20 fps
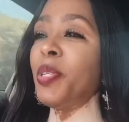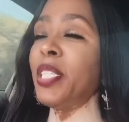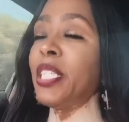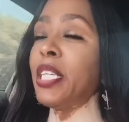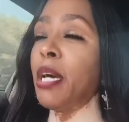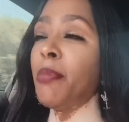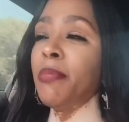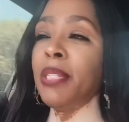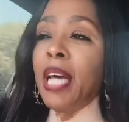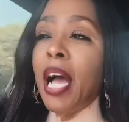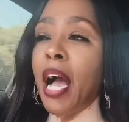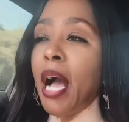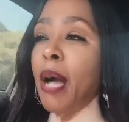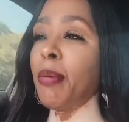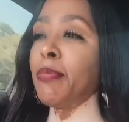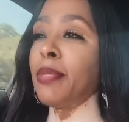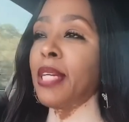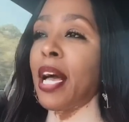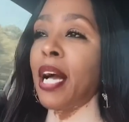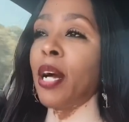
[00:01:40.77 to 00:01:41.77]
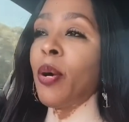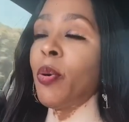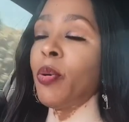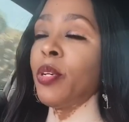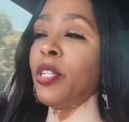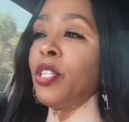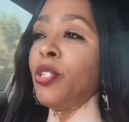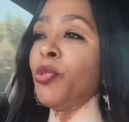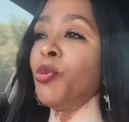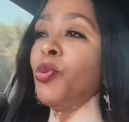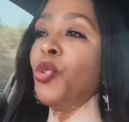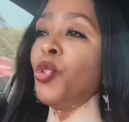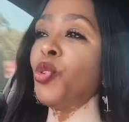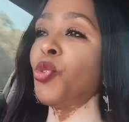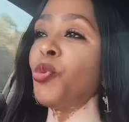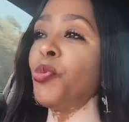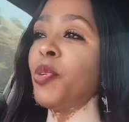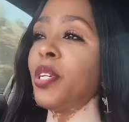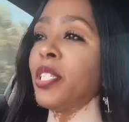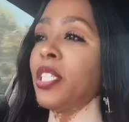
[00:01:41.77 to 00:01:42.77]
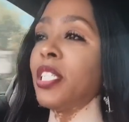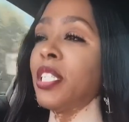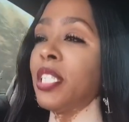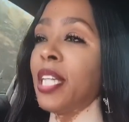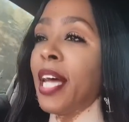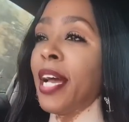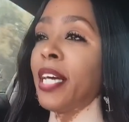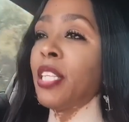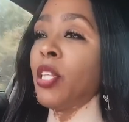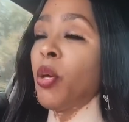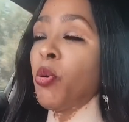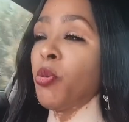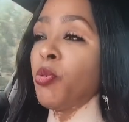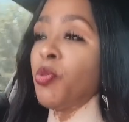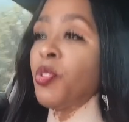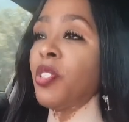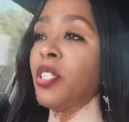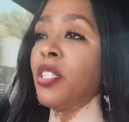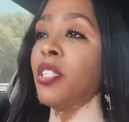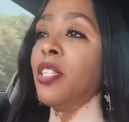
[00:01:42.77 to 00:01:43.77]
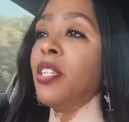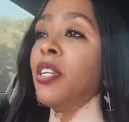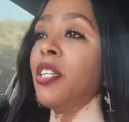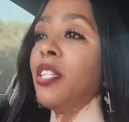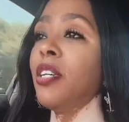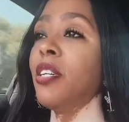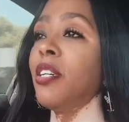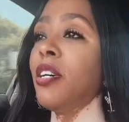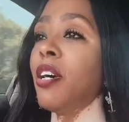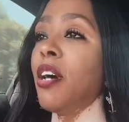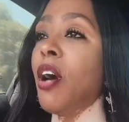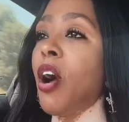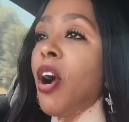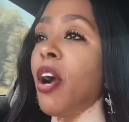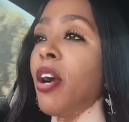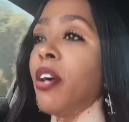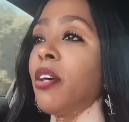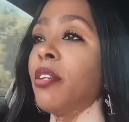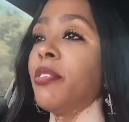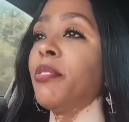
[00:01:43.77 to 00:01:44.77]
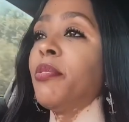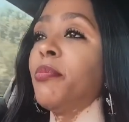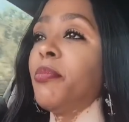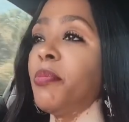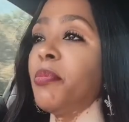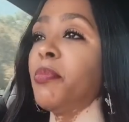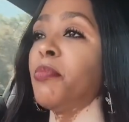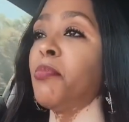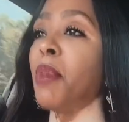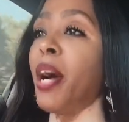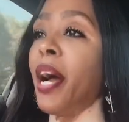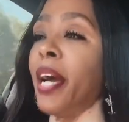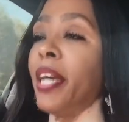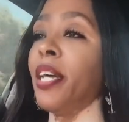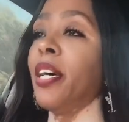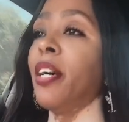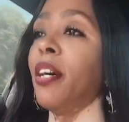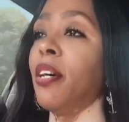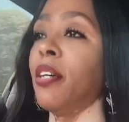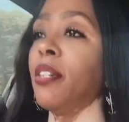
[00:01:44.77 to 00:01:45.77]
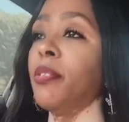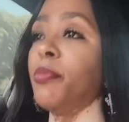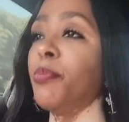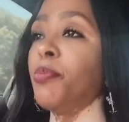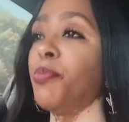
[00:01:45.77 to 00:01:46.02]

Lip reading: And sometimes I go to YouTube because it's like those are my I